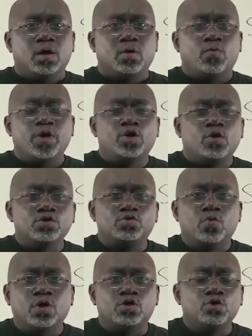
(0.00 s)
we don't
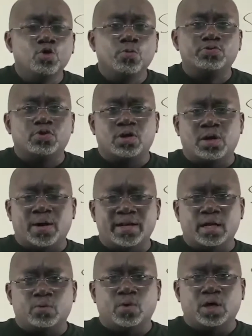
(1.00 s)
want loops on our
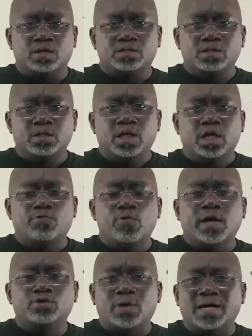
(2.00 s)
networks. If
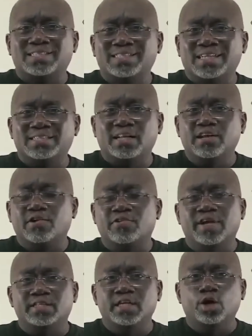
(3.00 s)
we are to accidentally
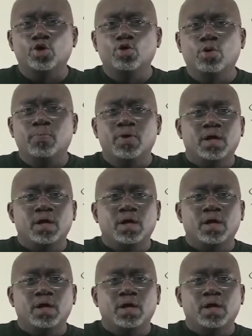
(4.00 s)
create a loop,